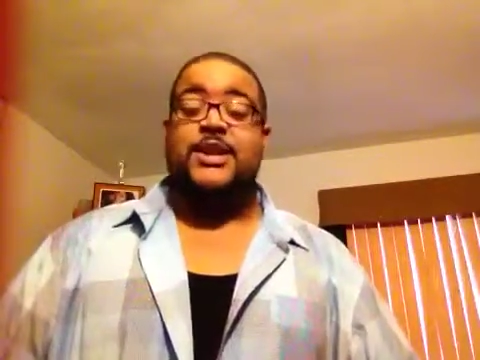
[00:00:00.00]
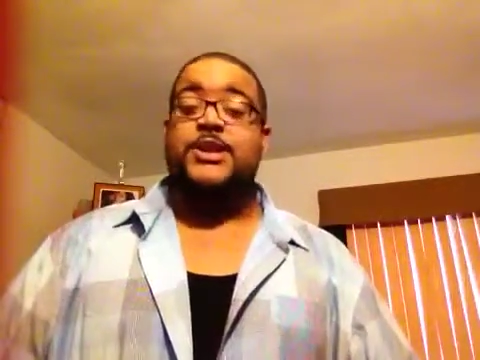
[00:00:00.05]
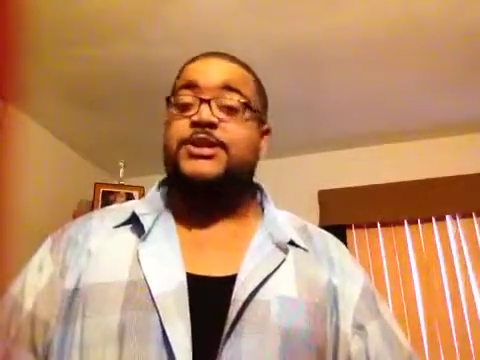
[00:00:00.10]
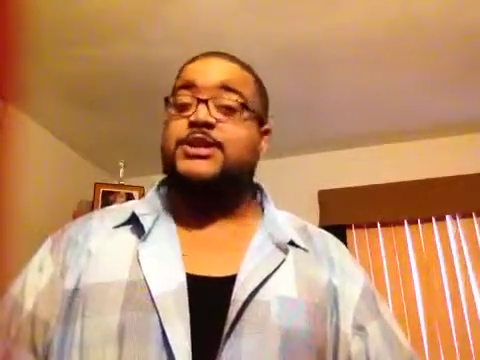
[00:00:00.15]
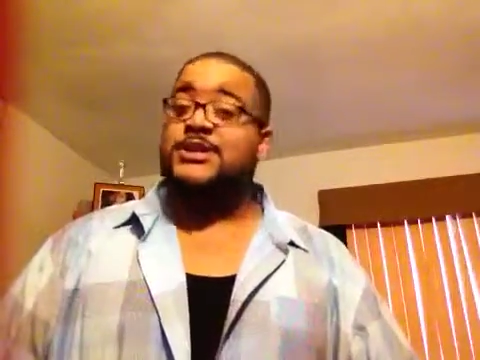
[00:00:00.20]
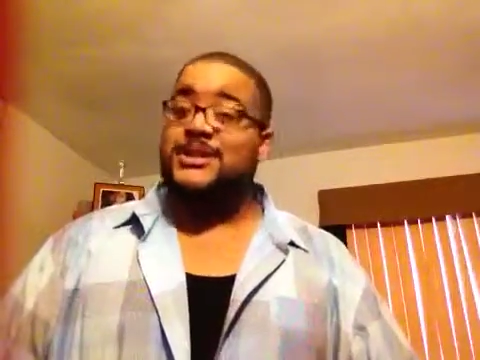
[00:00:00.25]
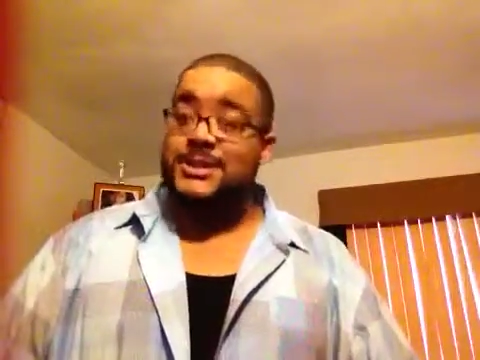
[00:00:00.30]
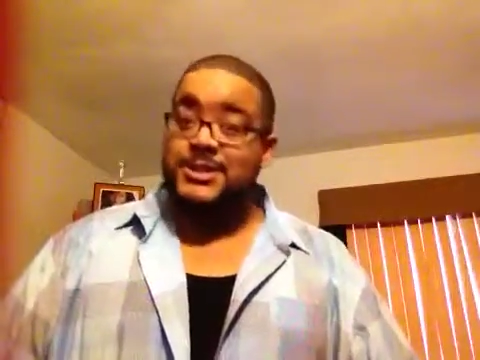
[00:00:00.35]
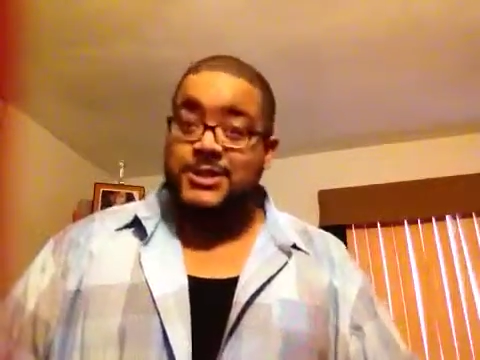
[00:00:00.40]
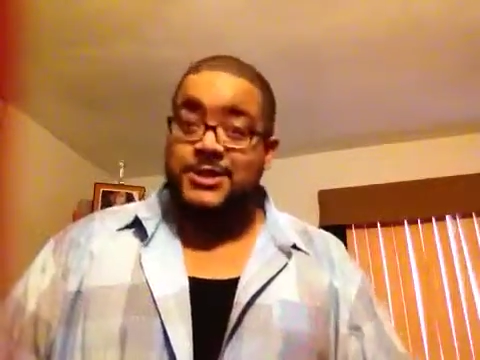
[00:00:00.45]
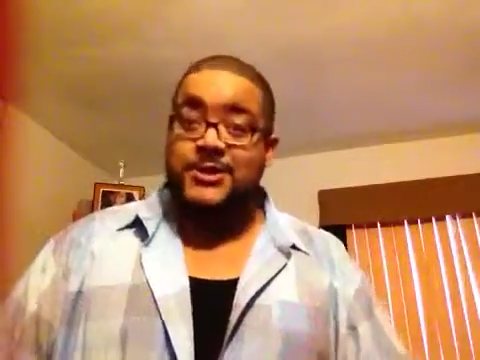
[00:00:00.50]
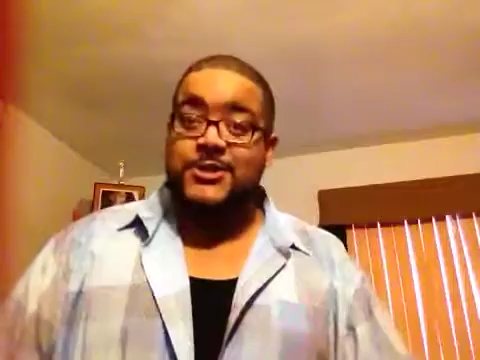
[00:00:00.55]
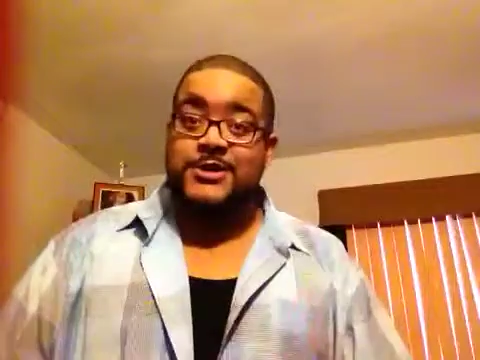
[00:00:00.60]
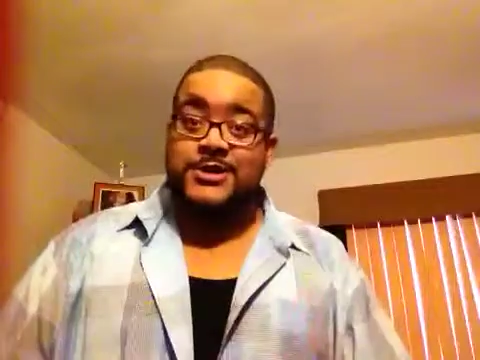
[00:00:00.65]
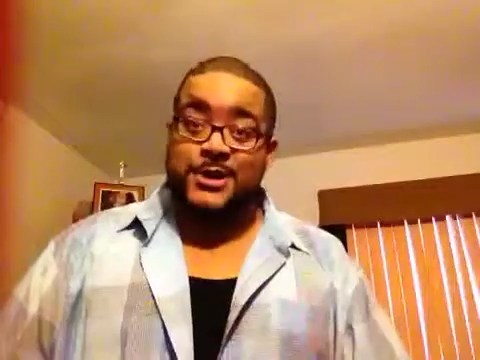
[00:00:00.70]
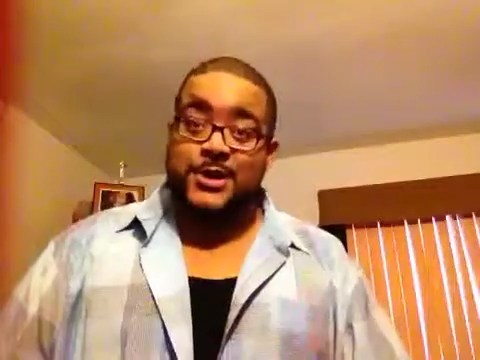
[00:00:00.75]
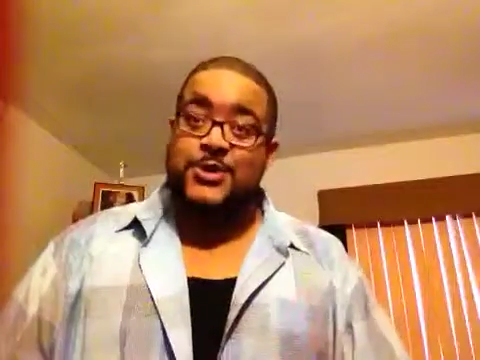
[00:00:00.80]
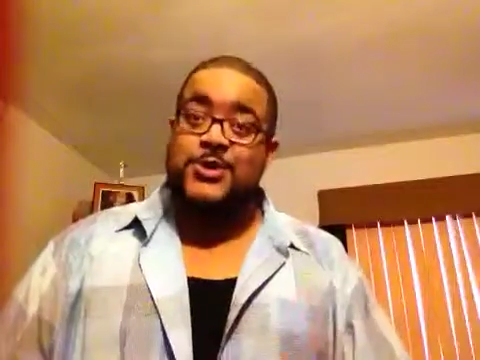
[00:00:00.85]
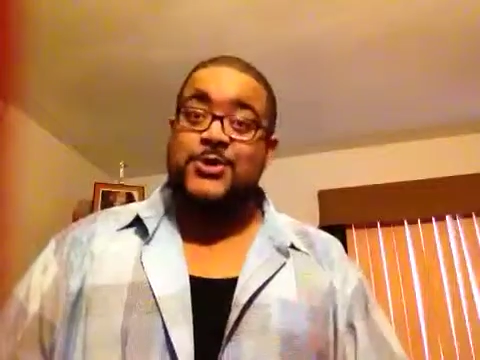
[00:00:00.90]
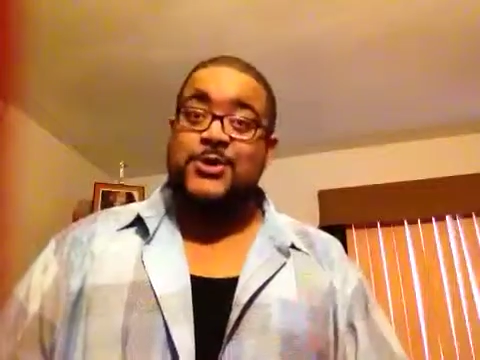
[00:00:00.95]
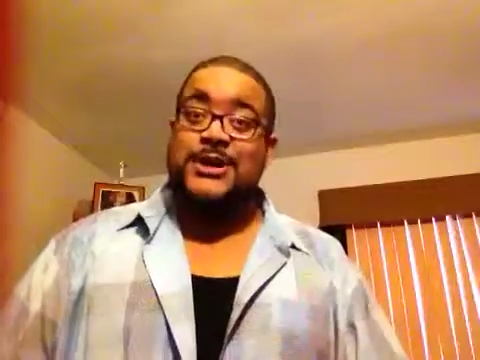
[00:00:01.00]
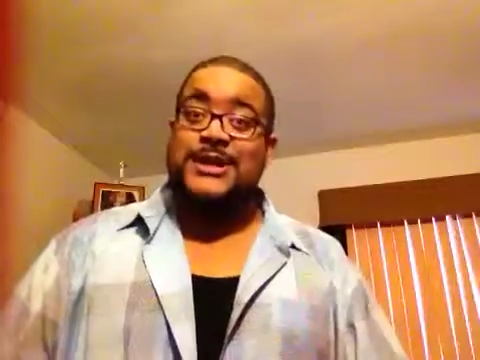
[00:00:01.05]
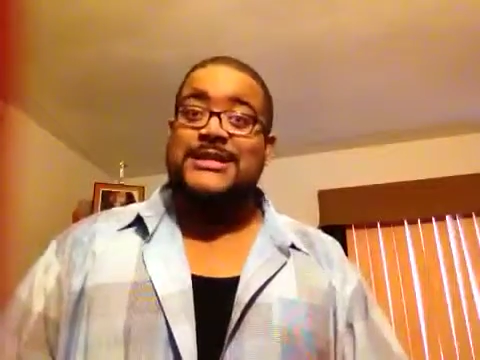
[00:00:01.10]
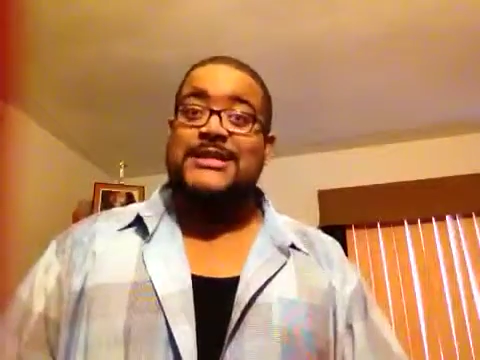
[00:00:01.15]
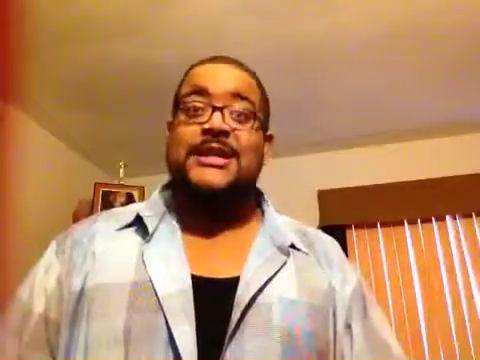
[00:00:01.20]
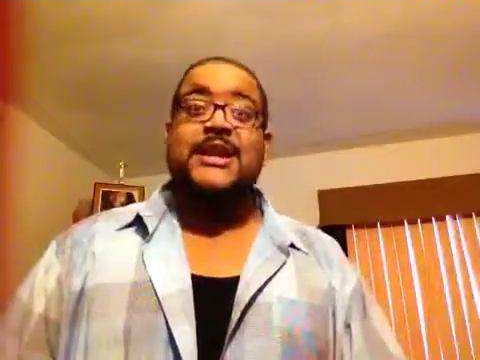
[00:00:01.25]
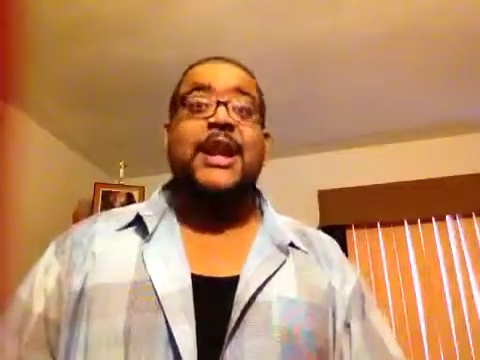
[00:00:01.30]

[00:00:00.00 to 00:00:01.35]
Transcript: They're sisters and they're twins,